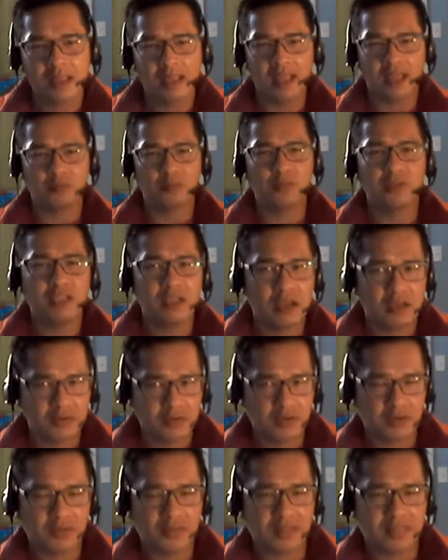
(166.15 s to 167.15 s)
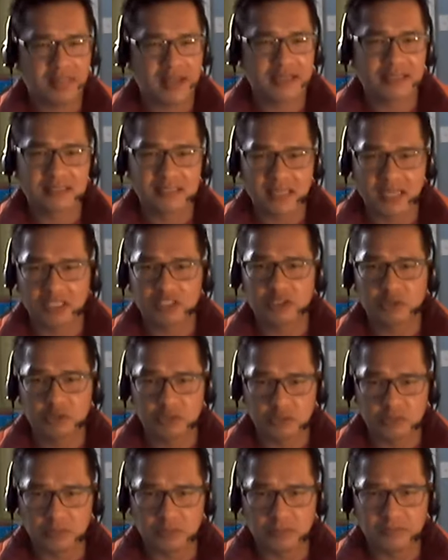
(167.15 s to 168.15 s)
And we all know that that's not
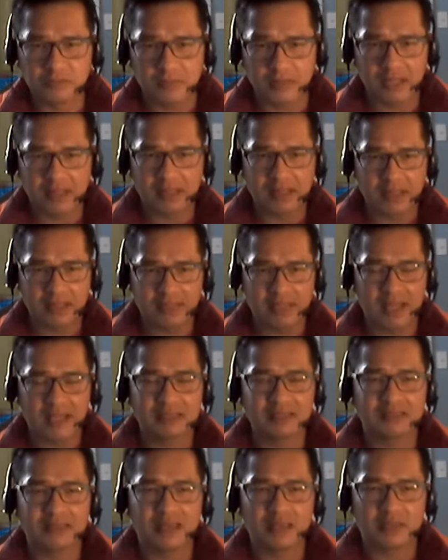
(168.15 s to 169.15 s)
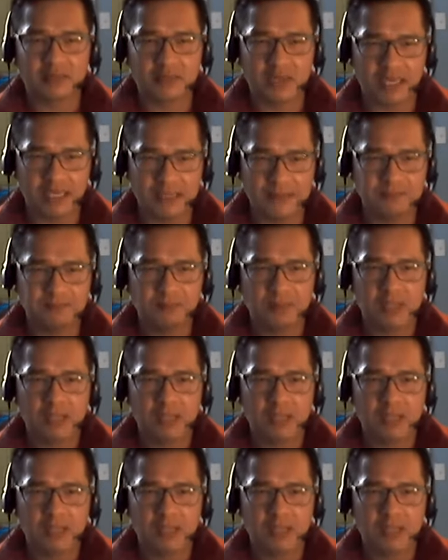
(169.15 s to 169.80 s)
true and that that's not right.